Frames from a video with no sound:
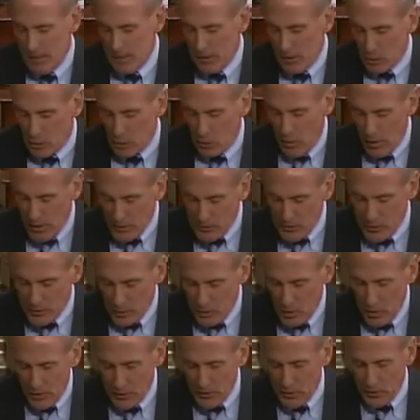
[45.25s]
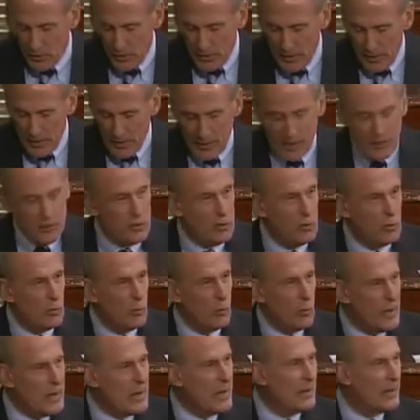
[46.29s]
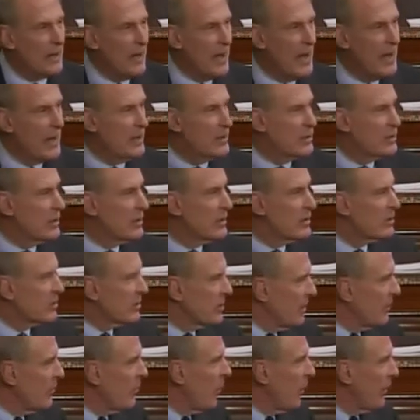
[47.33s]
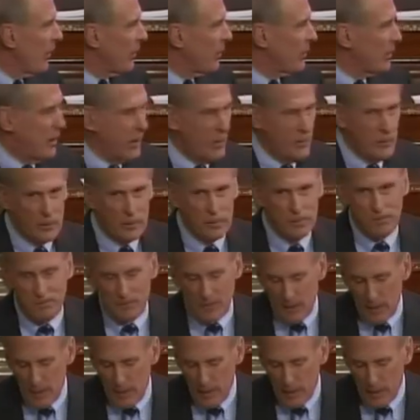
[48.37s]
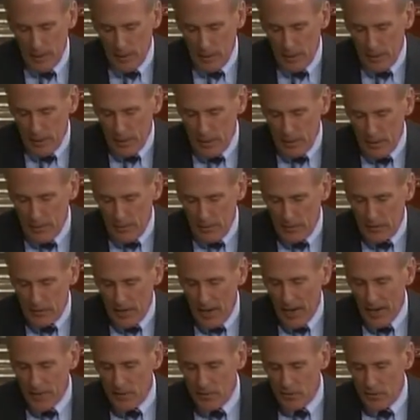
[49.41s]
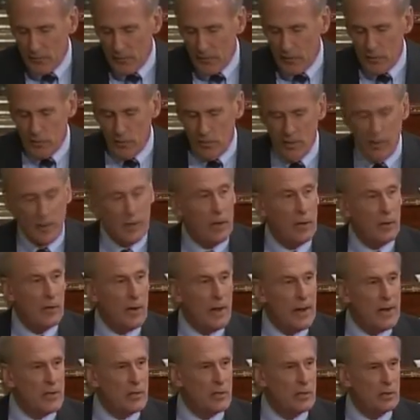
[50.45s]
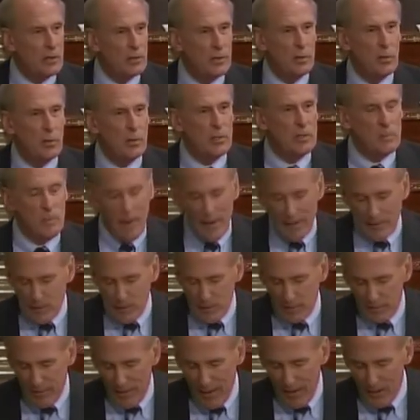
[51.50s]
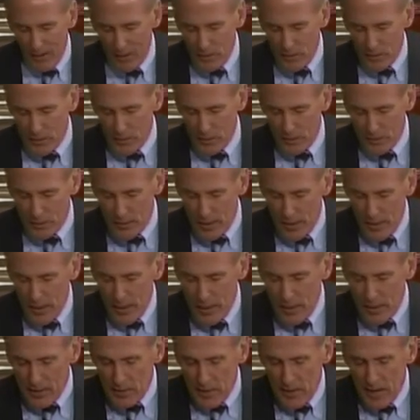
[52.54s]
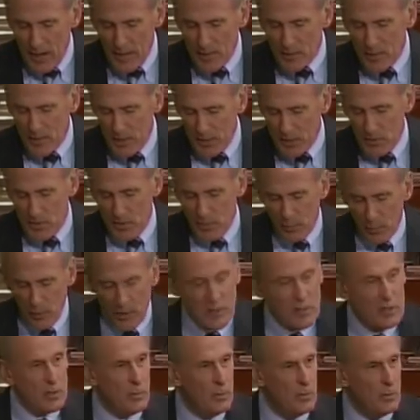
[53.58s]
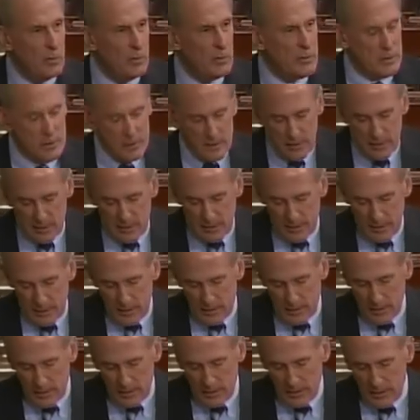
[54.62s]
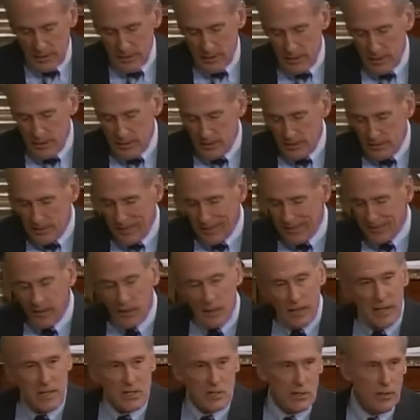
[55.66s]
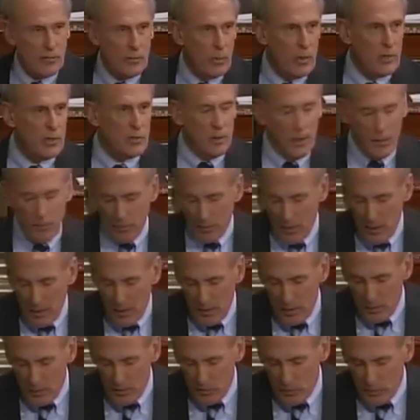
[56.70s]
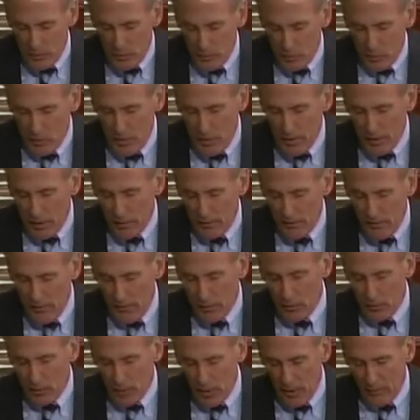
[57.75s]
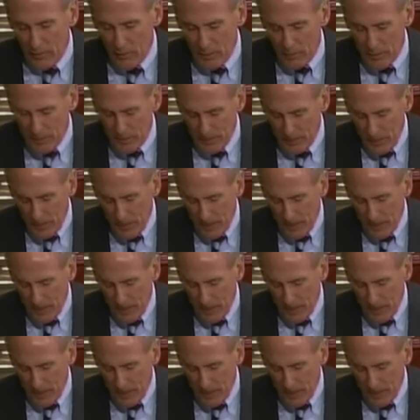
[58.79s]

across the country, needed to re-engage in some way or another in the task of returning our nation to its basic values and time-tested principles. Not the least of which, I think, is returning our federal government